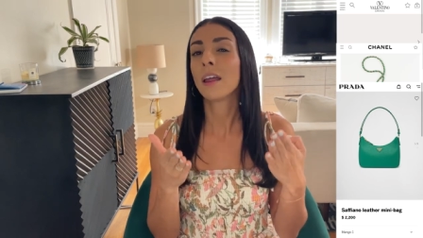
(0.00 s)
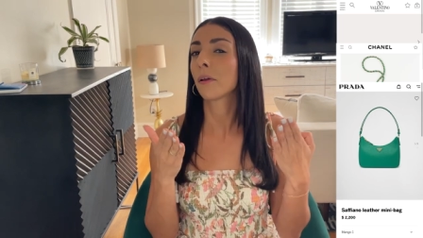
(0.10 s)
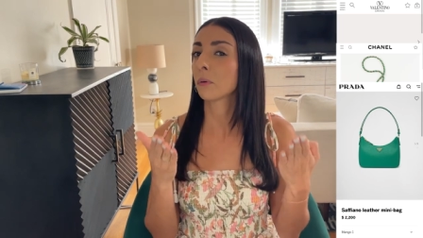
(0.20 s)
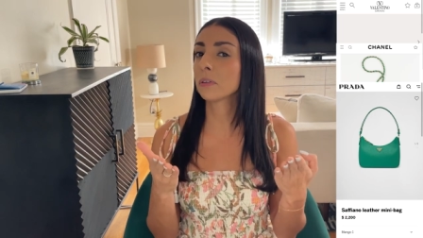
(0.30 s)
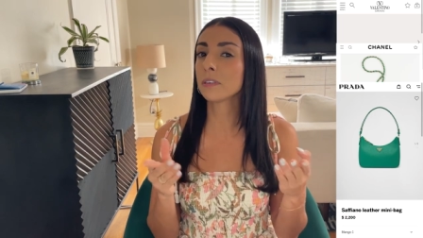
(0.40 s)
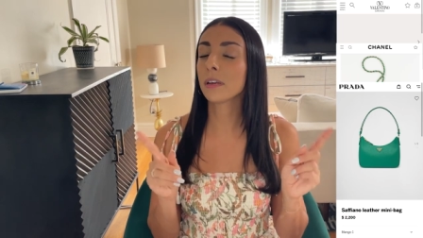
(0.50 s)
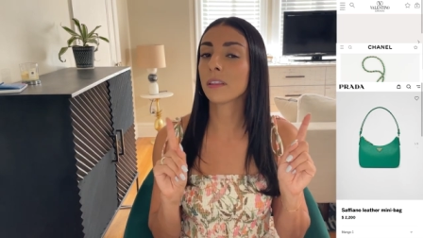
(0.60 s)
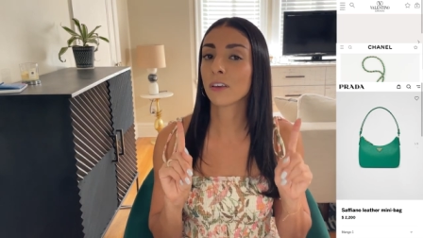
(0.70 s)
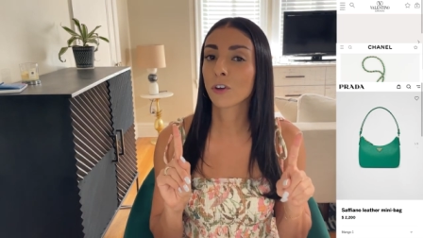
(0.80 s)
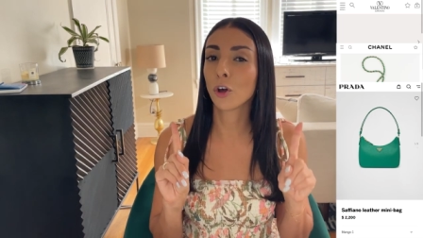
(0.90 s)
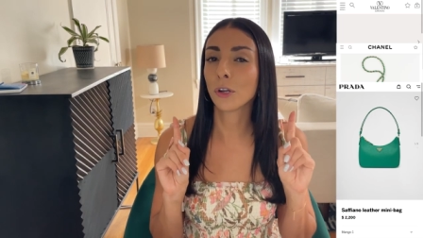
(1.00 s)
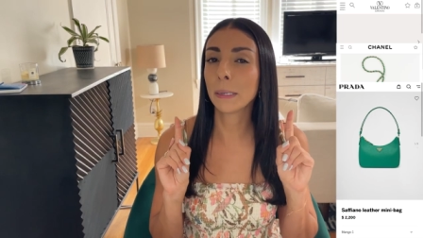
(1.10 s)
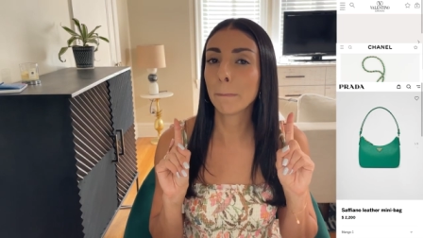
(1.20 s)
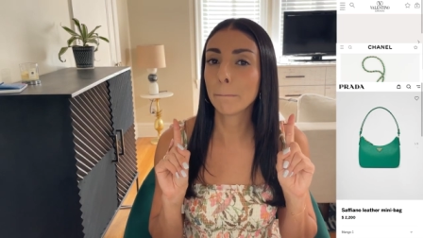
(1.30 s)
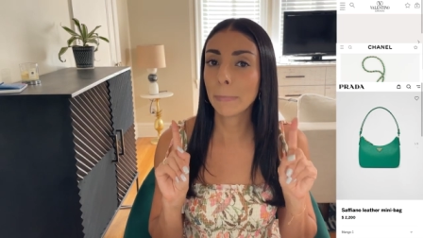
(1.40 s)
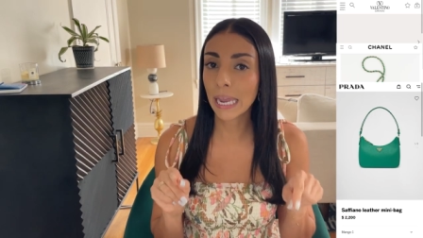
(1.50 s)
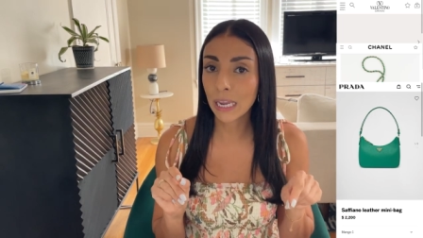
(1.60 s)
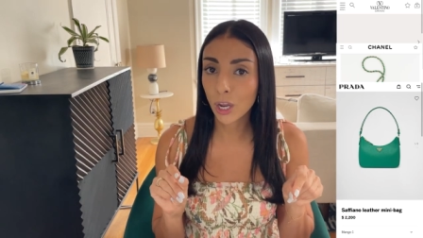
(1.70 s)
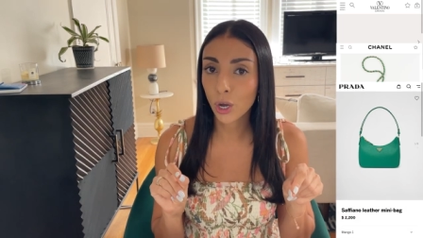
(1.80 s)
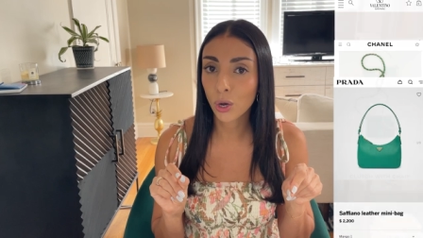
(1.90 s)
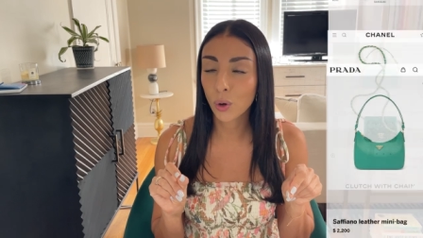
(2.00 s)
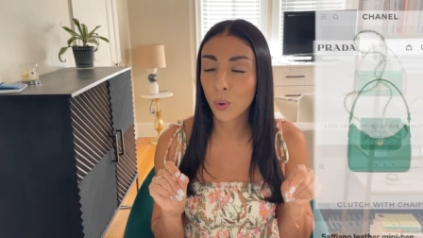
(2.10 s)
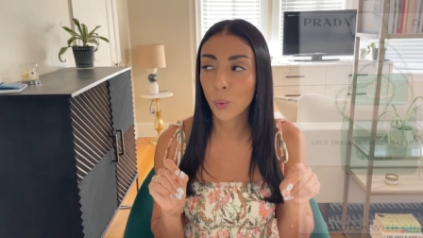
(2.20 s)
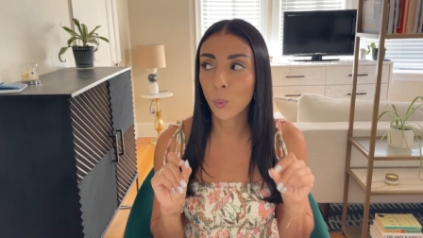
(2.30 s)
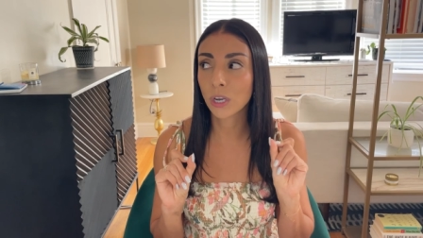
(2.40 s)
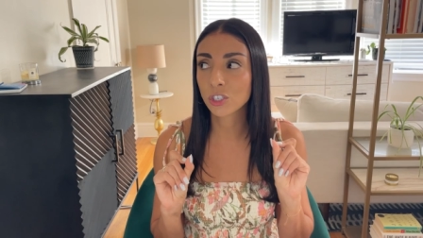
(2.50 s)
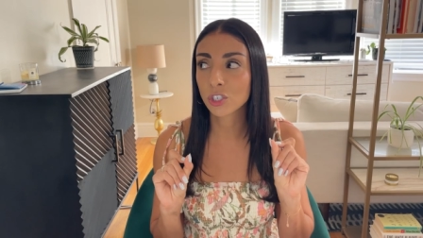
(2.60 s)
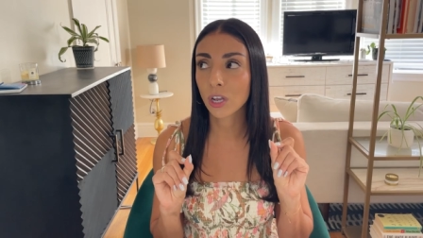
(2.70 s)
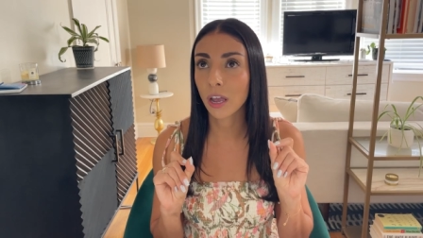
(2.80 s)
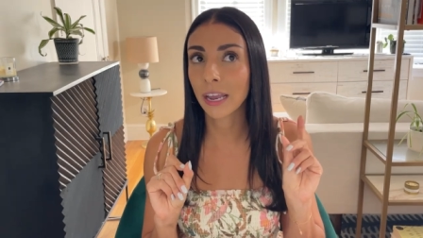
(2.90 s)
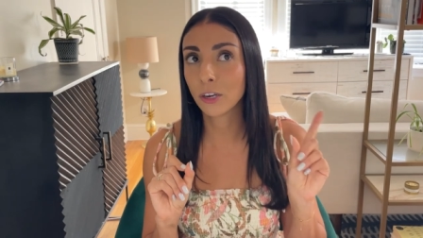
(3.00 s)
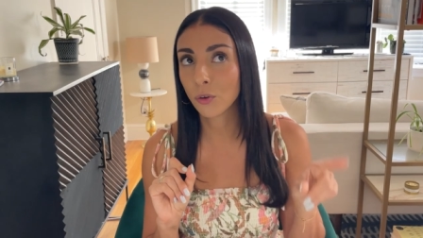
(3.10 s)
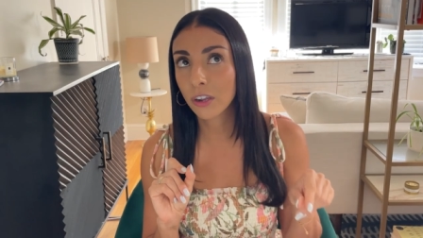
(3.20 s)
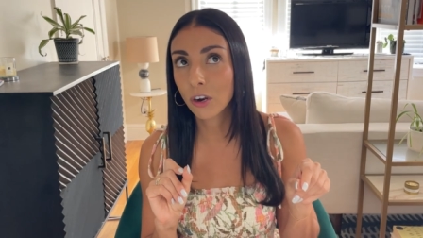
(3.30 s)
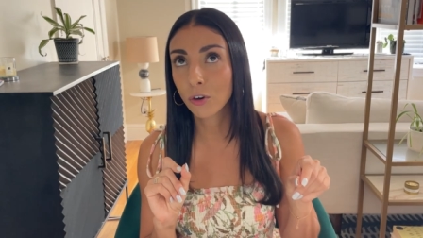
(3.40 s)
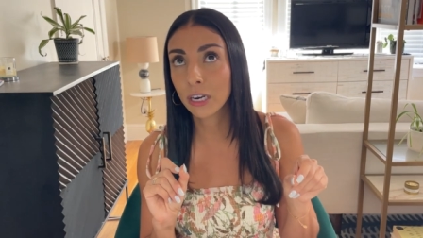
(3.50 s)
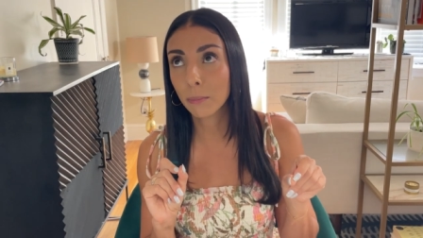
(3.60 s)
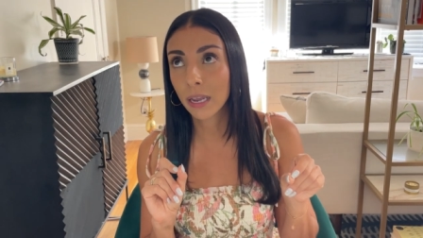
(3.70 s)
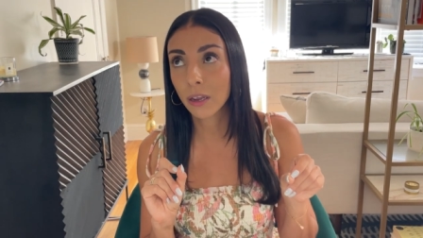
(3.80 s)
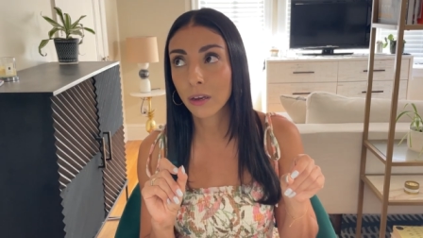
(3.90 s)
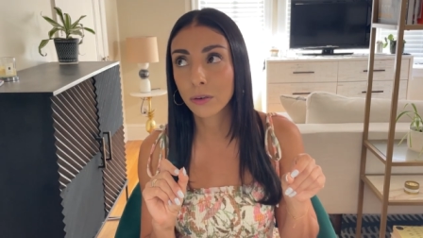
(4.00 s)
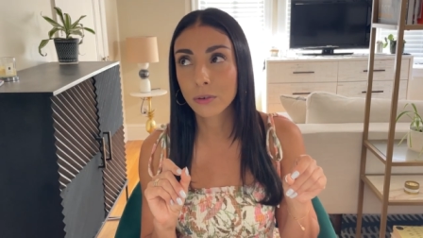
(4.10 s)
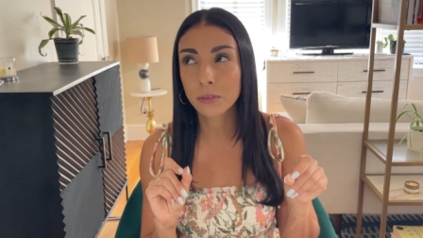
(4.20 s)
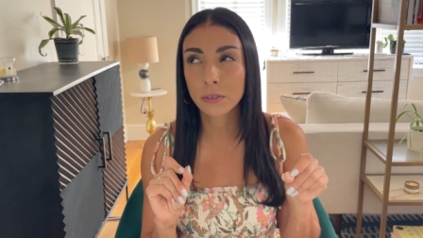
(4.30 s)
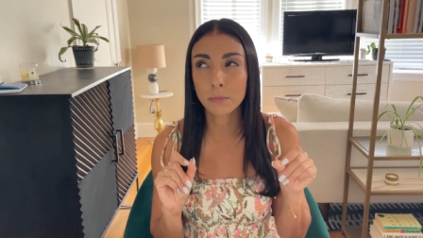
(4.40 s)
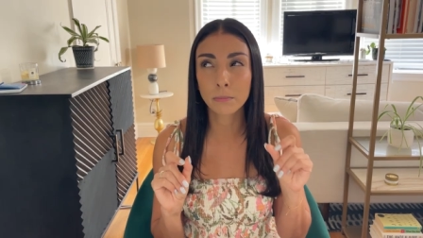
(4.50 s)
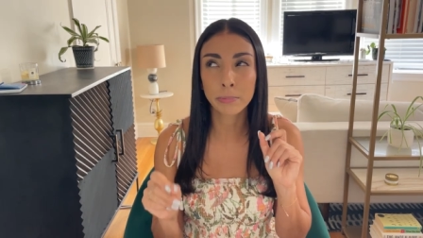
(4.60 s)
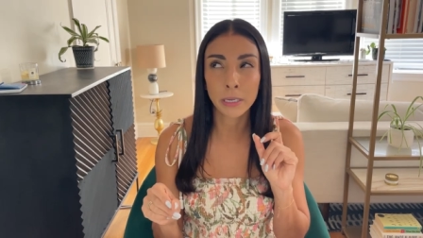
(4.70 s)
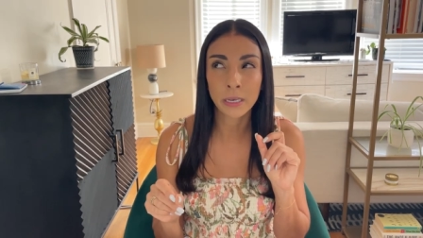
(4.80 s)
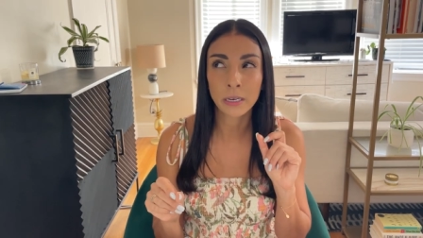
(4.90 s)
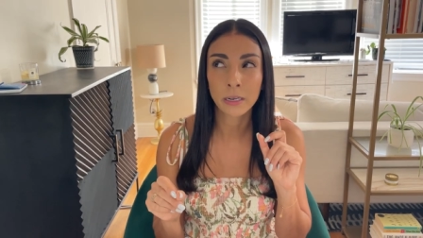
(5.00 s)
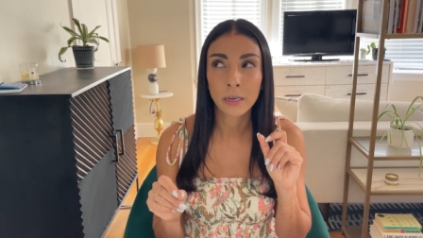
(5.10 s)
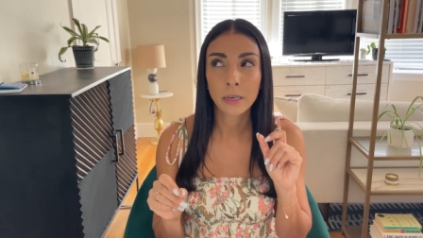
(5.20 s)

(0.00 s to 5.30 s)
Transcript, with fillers: Now I will say they've called it mango, which I know there are green mangoes, but